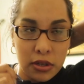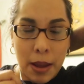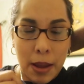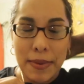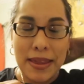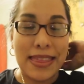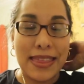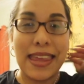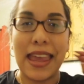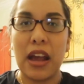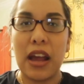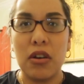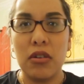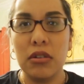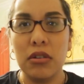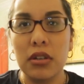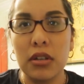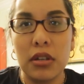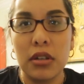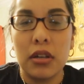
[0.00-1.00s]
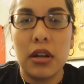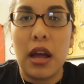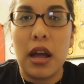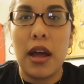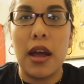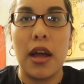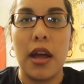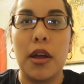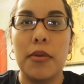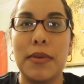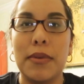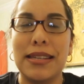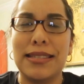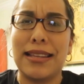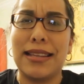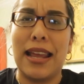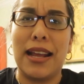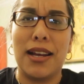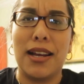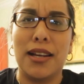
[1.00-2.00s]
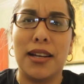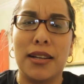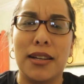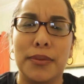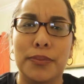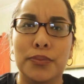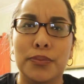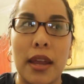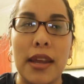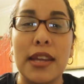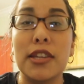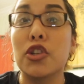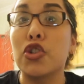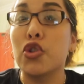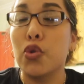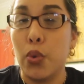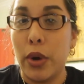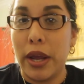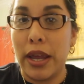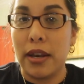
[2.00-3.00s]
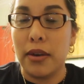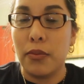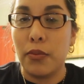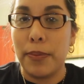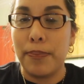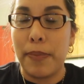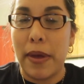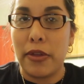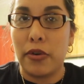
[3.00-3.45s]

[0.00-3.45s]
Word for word: I mean Diego, um, is like, um, he's a twin with